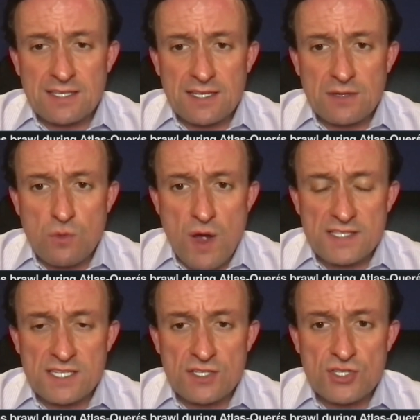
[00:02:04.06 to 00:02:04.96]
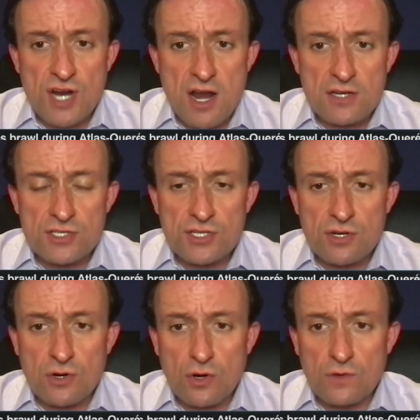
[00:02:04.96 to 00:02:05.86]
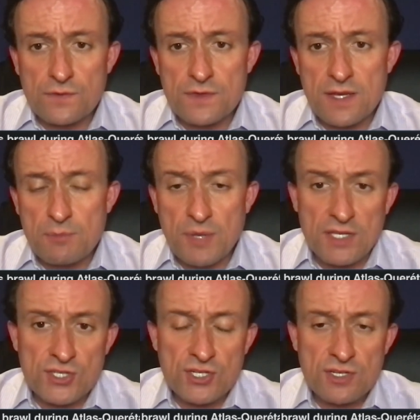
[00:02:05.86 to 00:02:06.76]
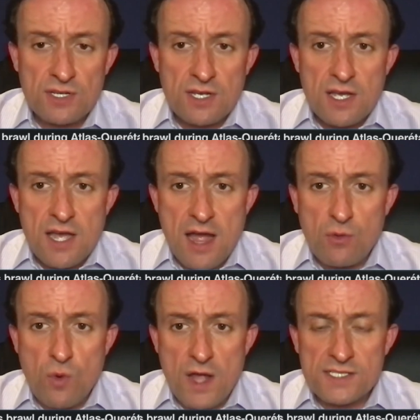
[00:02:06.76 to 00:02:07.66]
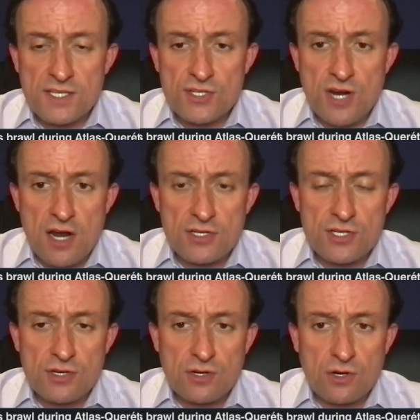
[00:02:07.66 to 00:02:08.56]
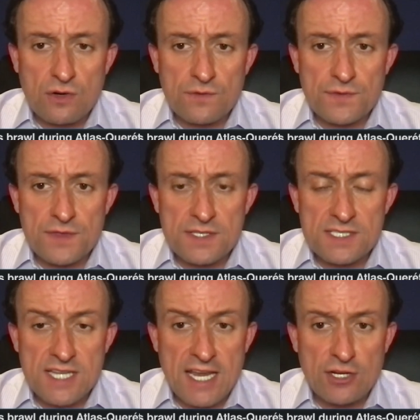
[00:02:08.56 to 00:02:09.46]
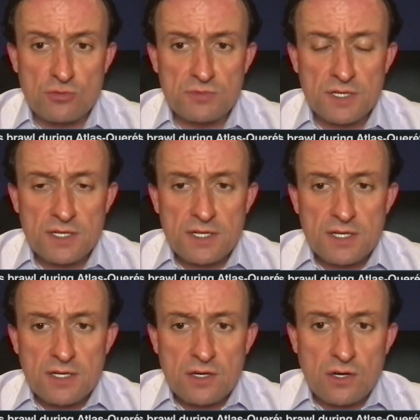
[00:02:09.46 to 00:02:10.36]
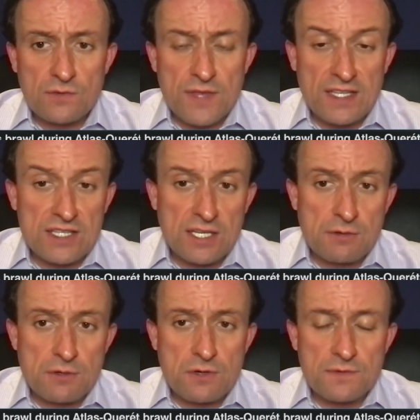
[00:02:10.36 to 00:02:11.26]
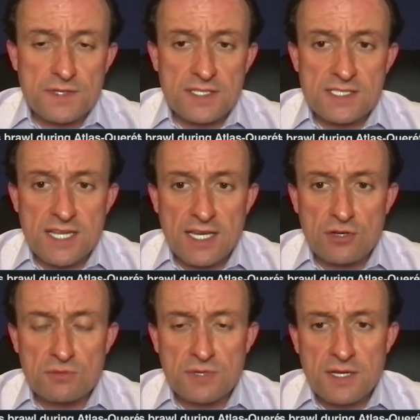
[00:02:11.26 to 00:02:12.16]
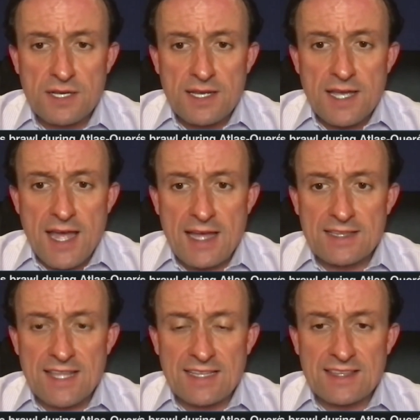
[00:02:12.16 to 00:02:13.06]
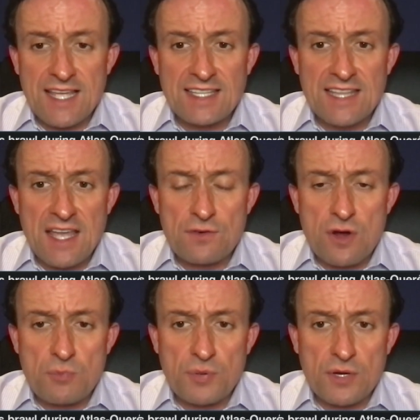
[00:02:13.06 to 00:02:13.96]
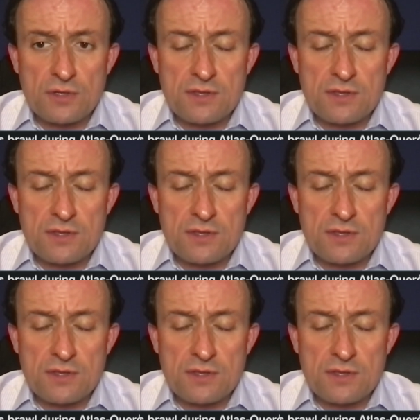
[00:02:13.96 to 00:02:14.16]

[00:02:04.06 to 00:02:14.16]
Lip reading: was in charge of the pitch and was in charge of the stadium, of the interior of the stadium, and that they never appeared